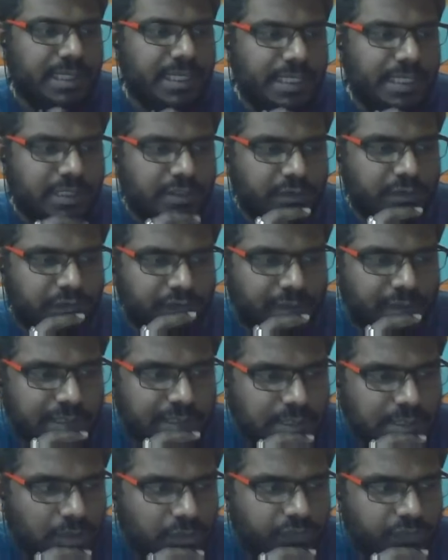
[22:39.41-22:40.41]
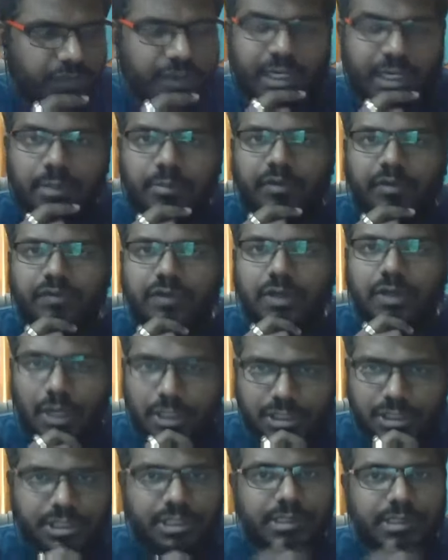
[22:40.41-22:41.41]
is first on freedom of
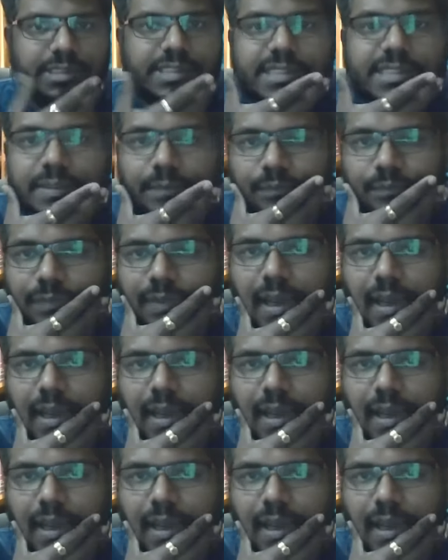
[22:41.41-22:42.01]
conscience,